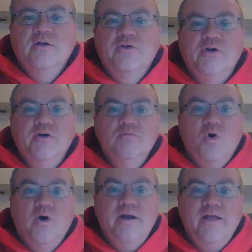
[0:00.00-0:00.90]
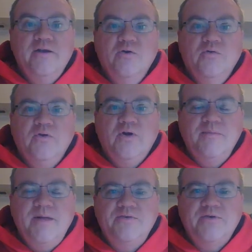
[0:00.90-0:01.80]
Good morning, Hoover
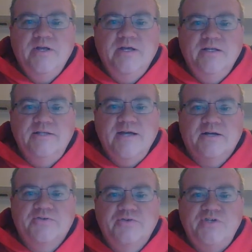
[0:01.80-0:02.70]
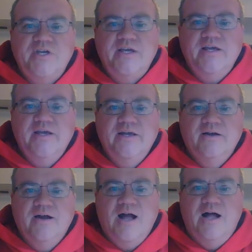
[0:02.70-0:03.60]
Elementary. Dr. G
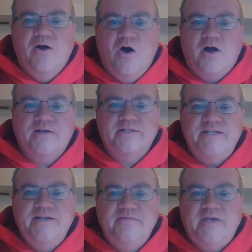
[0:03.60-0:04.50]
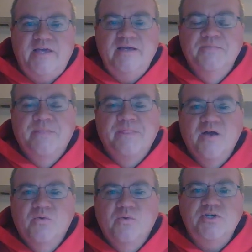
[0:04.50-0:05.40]
here on Hawk TV,
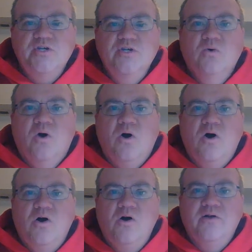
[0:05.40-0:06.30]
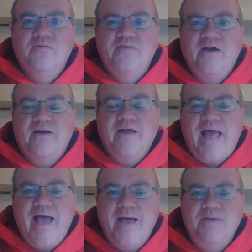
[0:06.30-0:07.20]
wishing you all a very
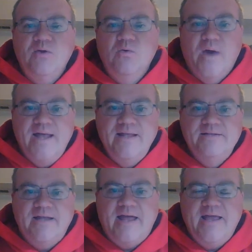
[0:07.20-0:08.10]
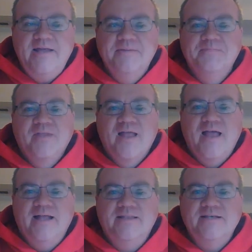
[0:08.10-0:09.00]
happy Wednesday.
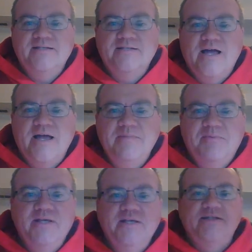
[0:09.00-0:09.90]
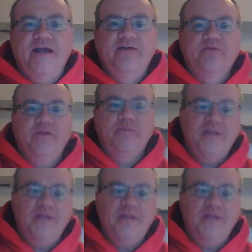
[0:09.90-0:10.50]
At this time, please stand for the